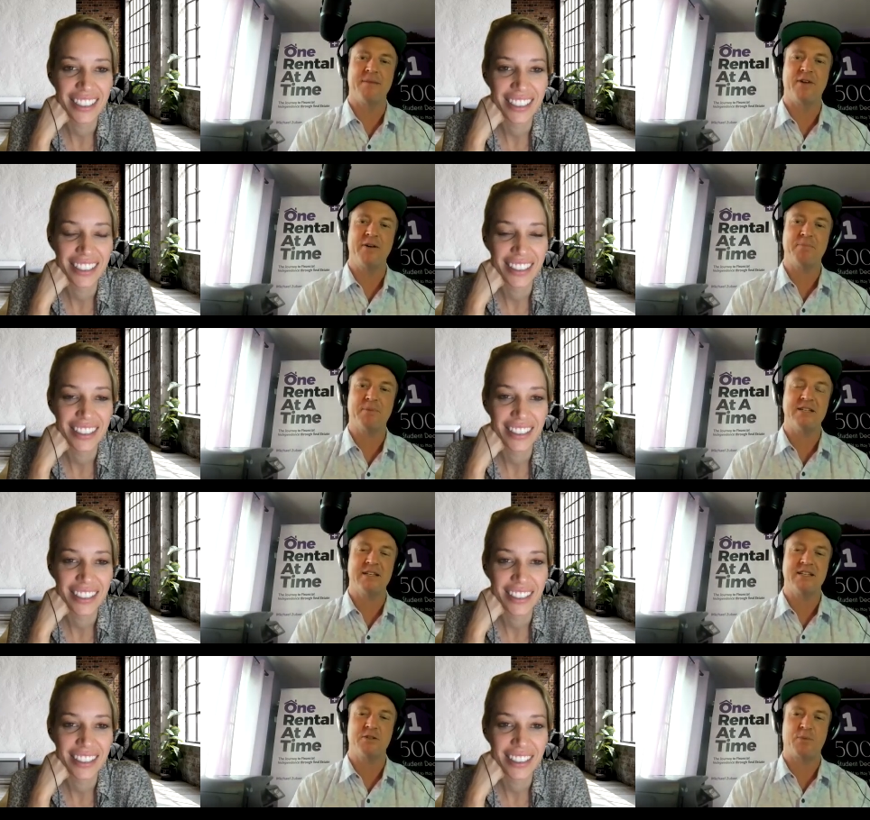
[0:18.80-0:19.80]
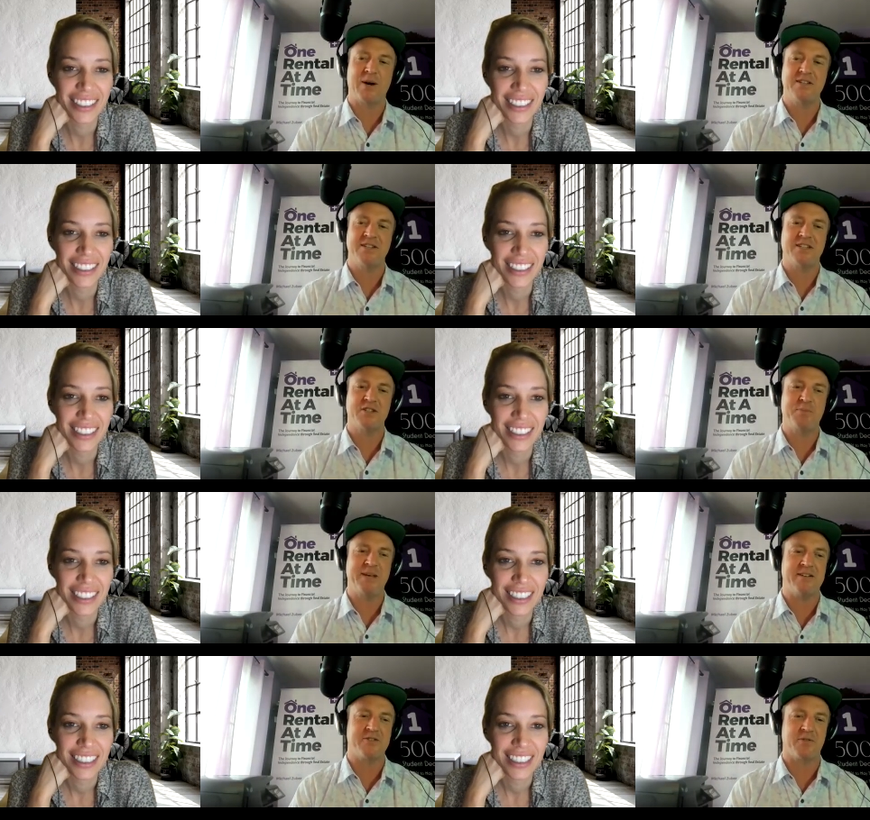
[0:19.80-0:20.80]
Speaker 1: I'm very pleasantly surprised at the
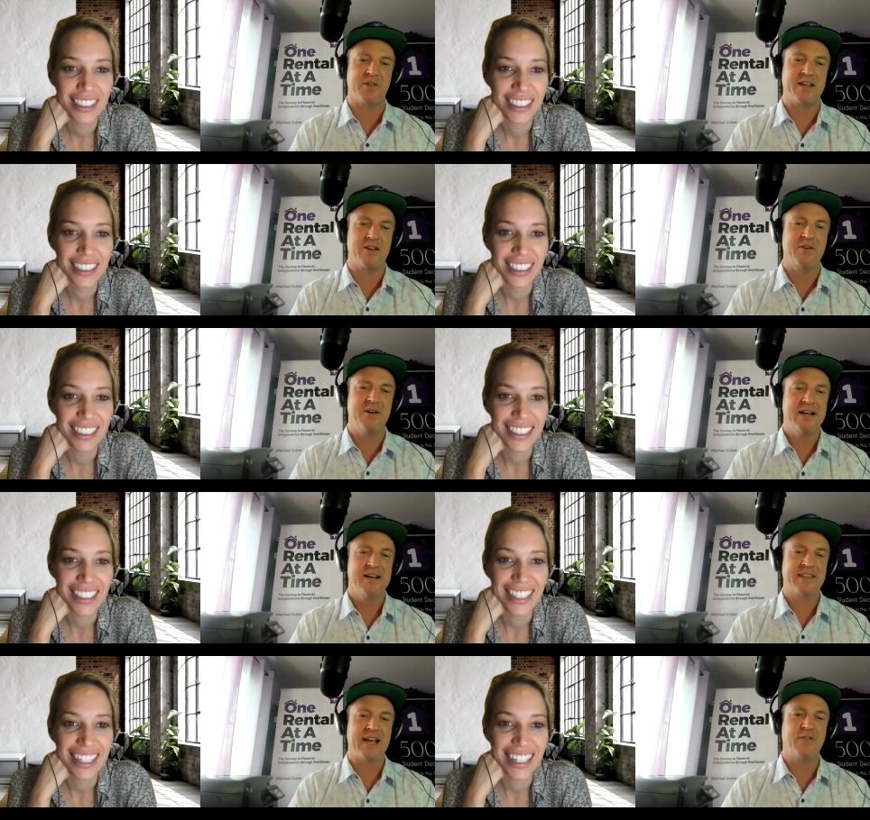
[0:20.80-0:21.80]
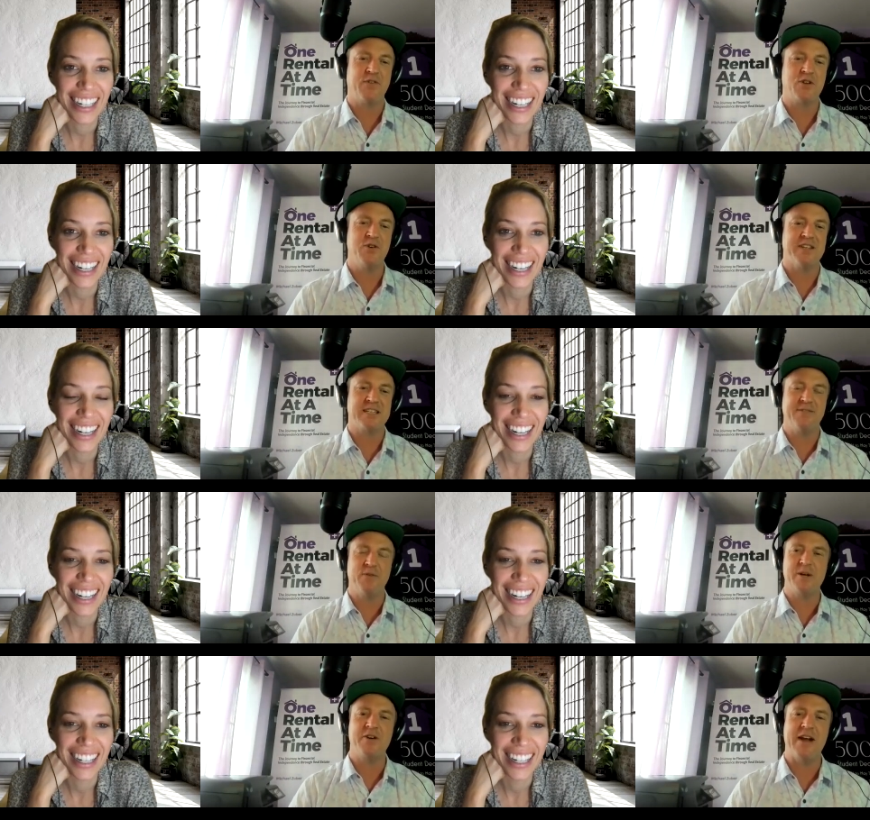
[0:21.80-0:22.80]
speed. So thank you, thank you for doing this,
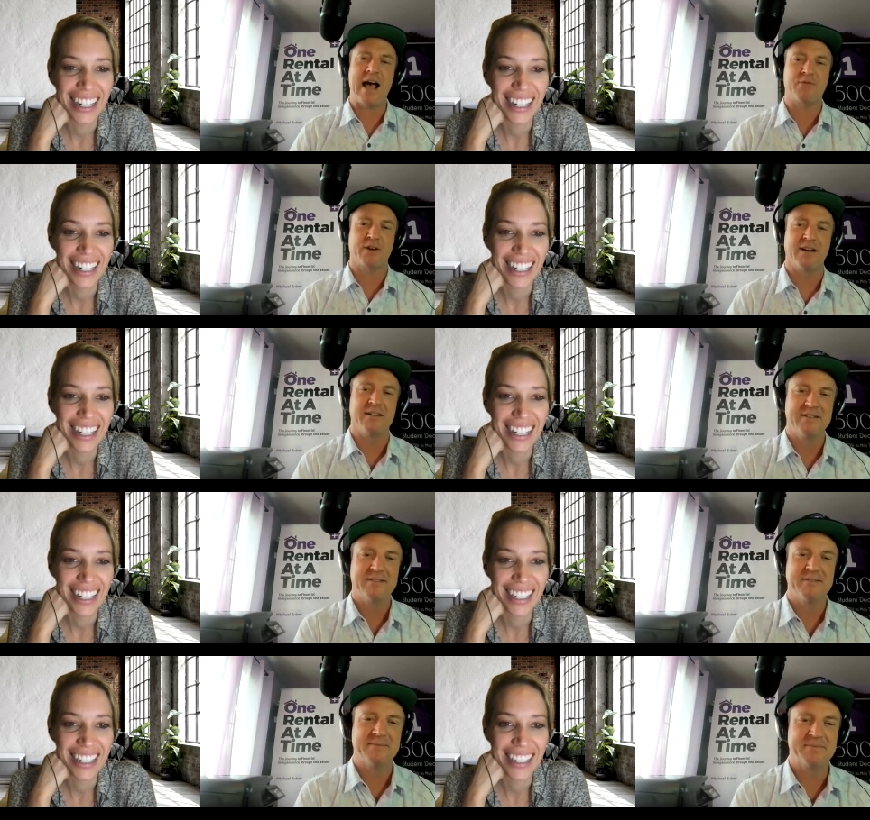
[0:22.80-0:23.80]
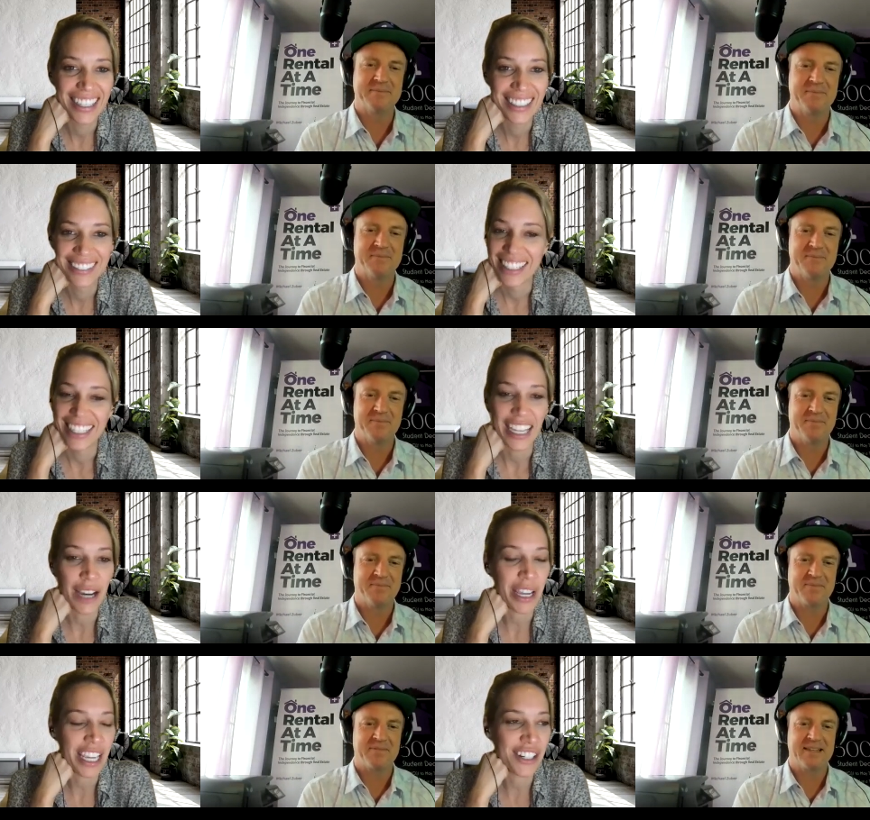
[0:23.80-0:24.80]
even when you're in Africa.
Speaker 2: Yep,
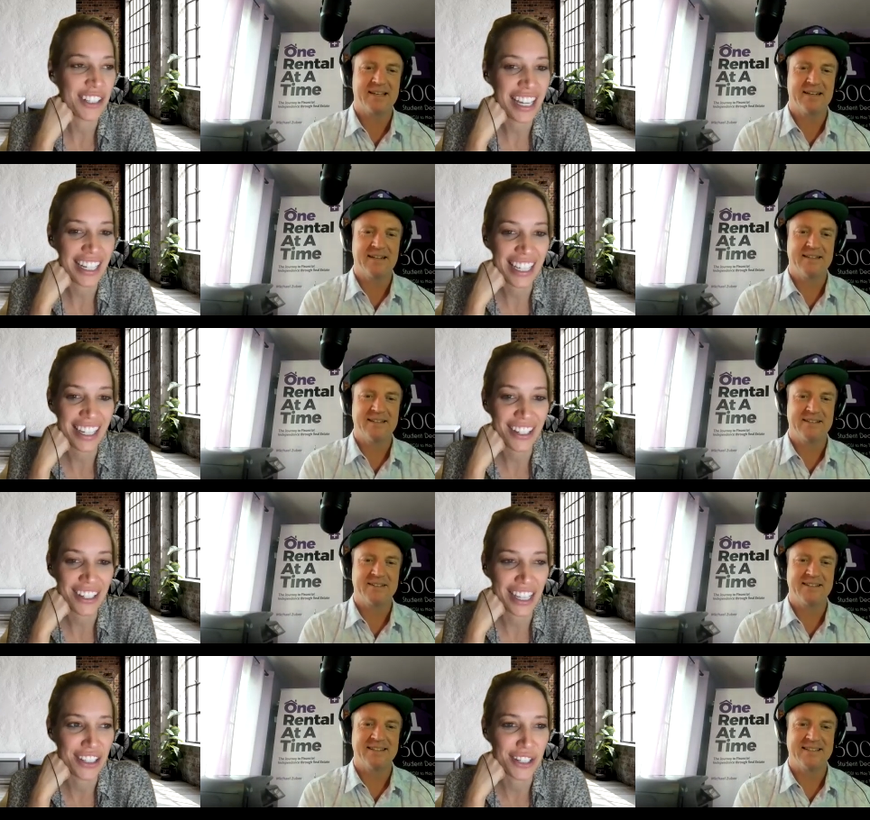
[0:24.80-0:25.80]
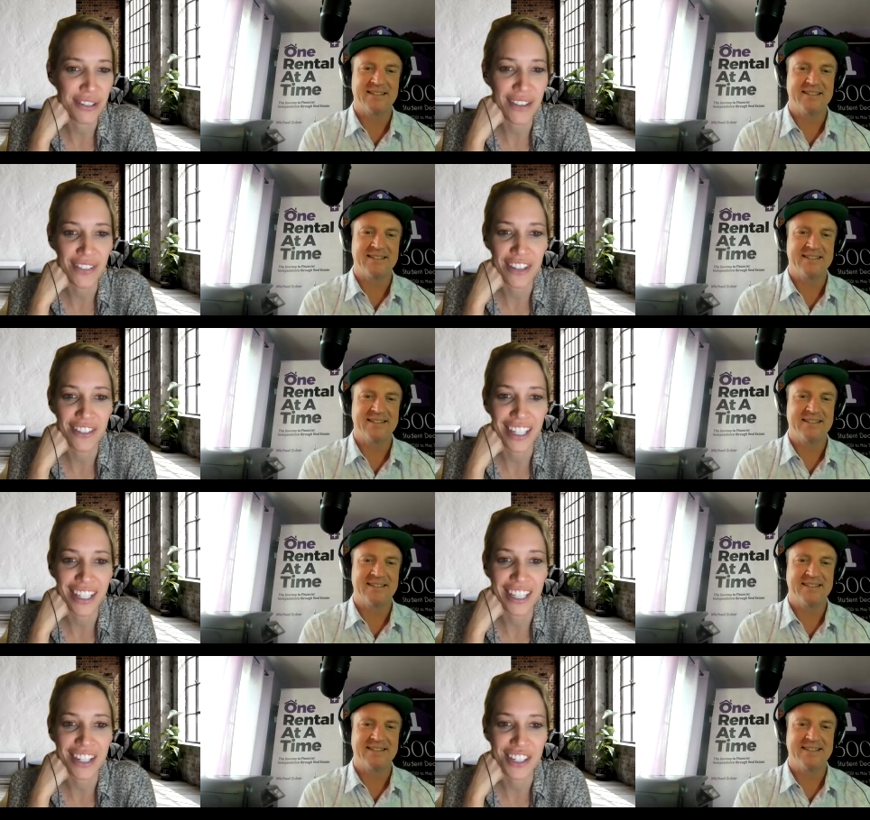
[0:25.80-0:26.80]
internet here, they don't have any
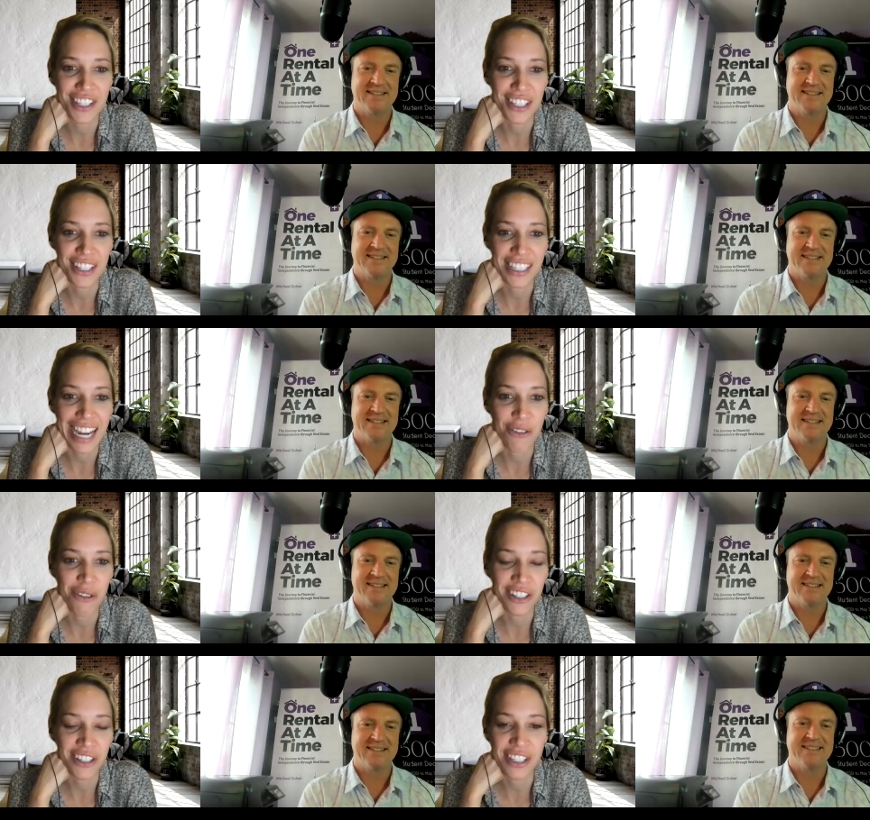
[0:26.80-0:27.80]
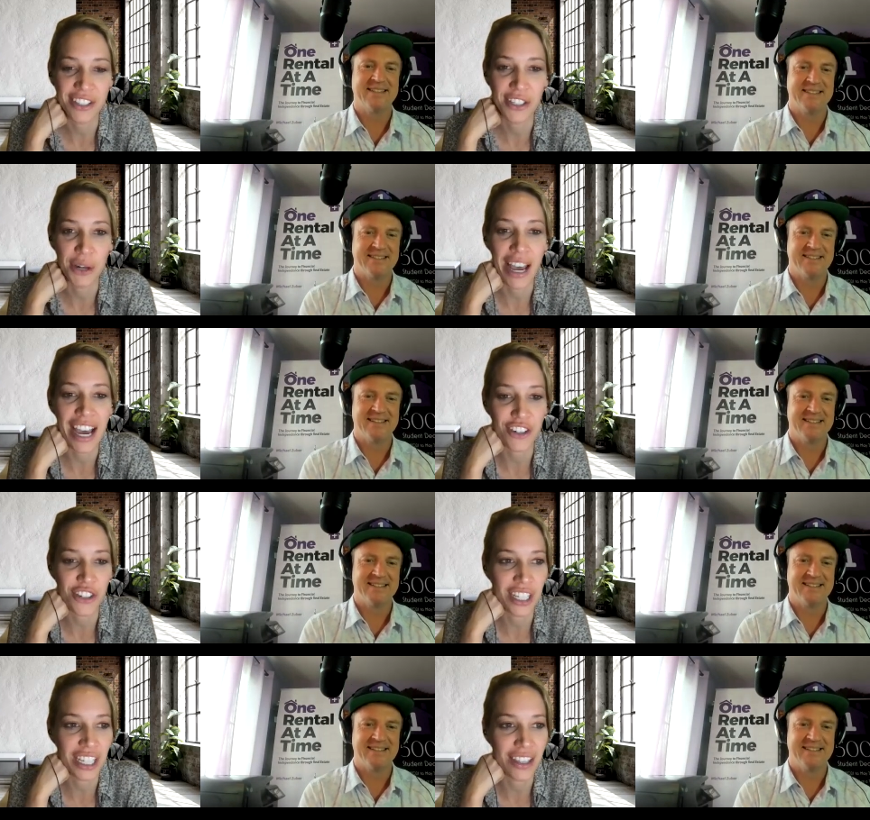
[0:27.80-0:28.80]
regulations on towers. So
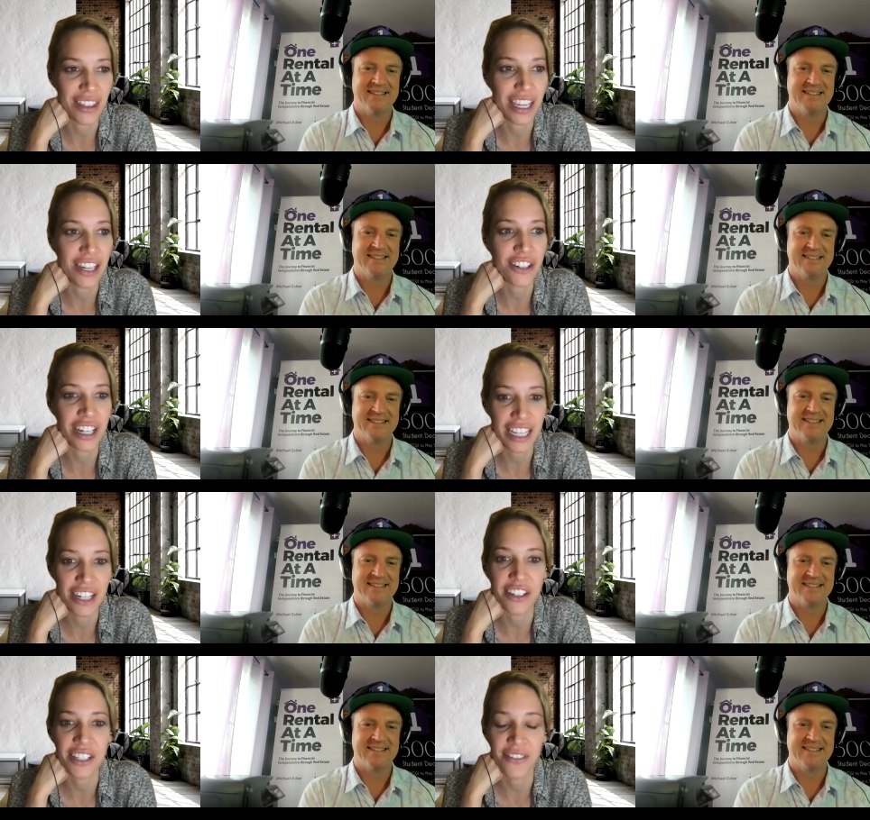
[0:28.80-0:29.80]
actually, the internet here is